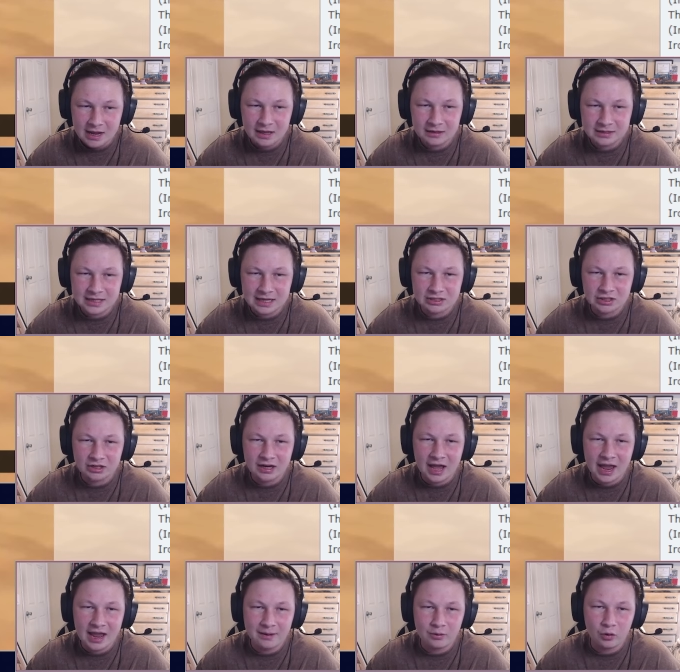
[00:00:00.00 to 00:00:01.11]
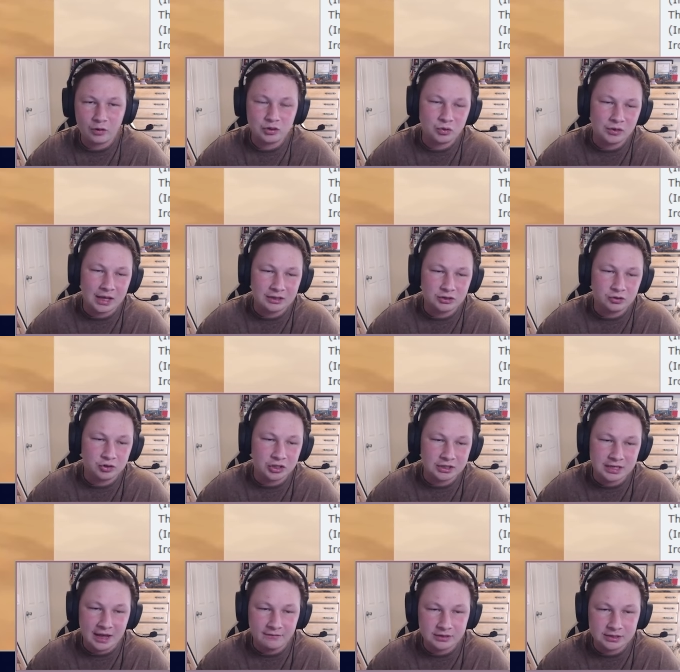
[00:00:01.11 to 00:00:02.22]
this next turn, I am going to elect to just
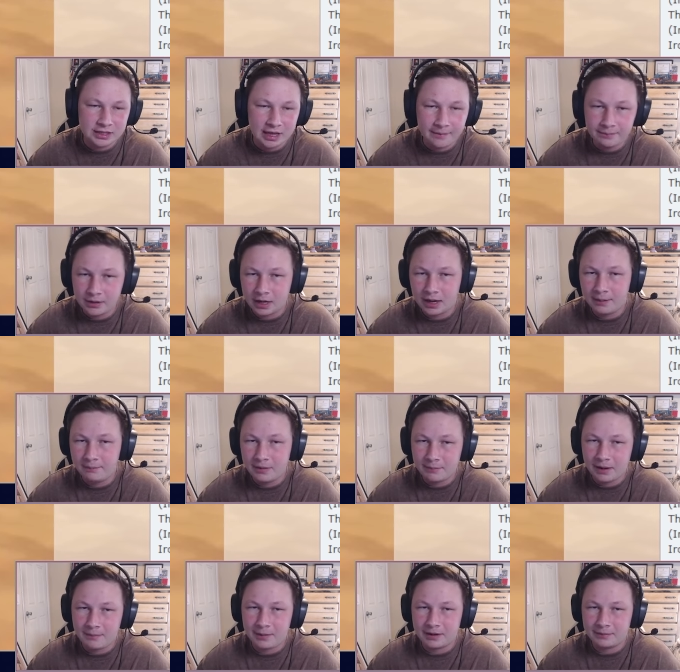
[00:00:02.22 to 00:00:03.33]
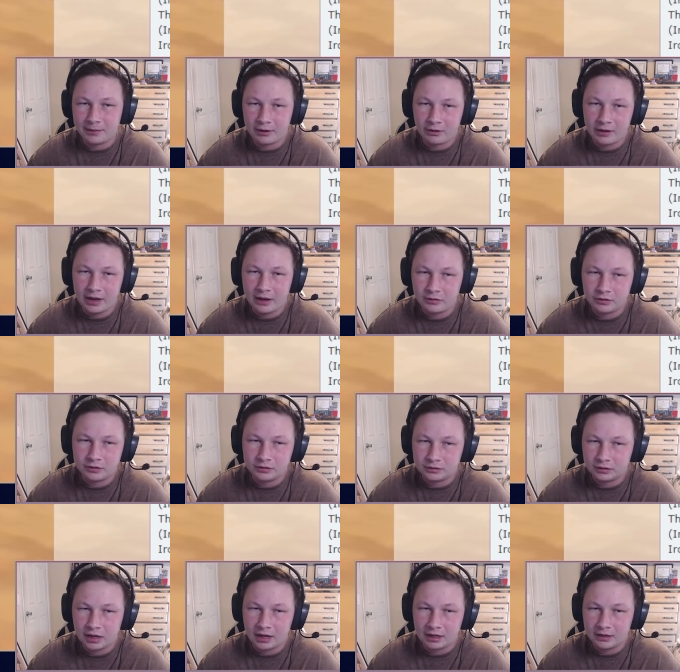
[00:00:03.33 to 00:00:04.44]
Heavy Slam. Um, in my mind, I'm like, okay, they're,
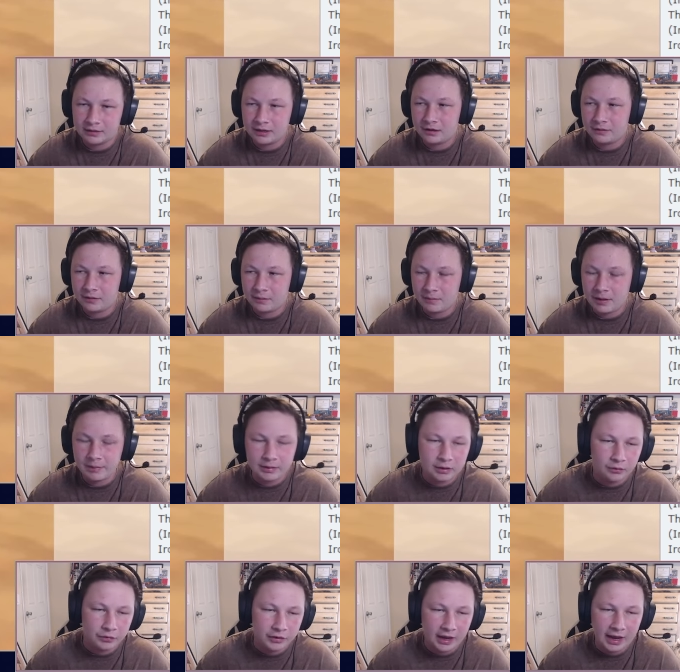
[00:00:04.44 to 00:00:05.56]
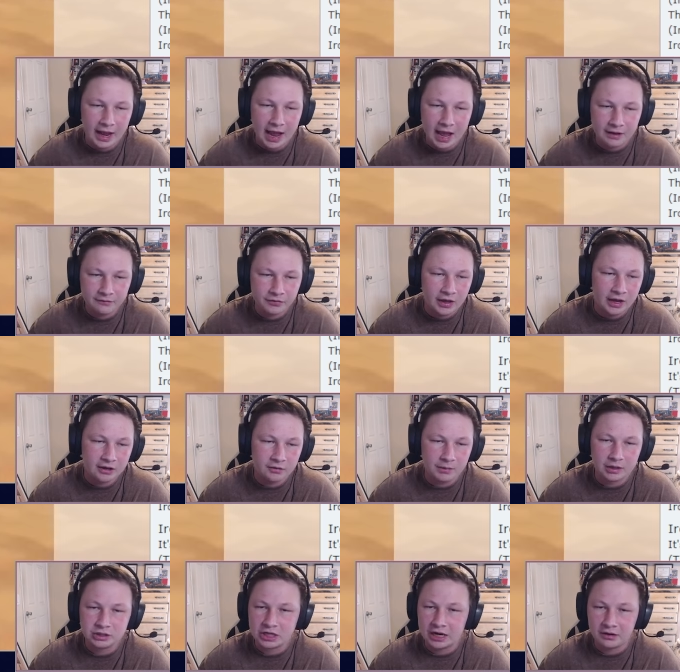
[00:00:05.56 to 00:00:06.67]
they're not going to tear. They maybe don't think I have the Ice
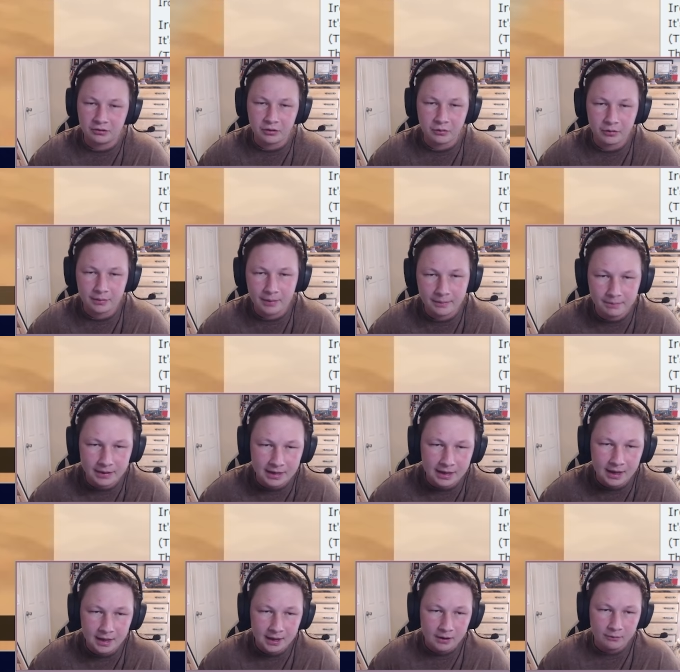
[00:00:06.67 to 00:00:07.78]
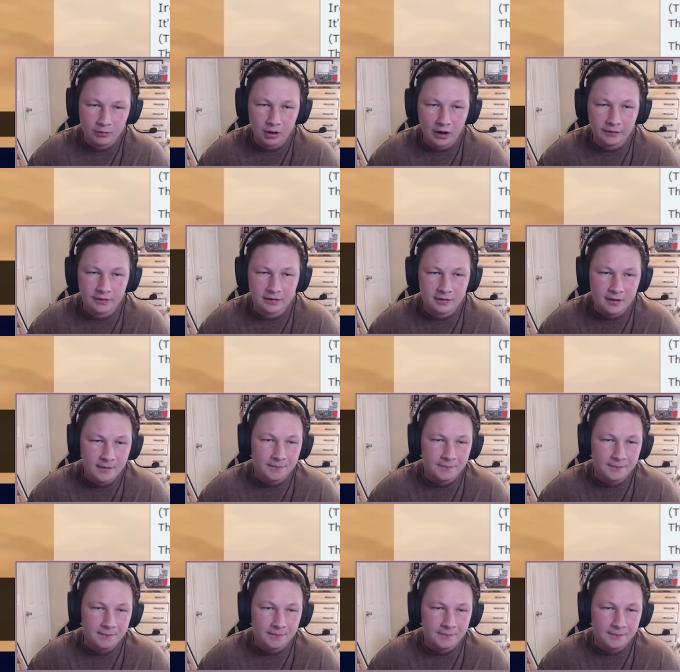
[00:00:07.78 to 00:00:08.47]
Punch. I don't know what it might be. Regardless,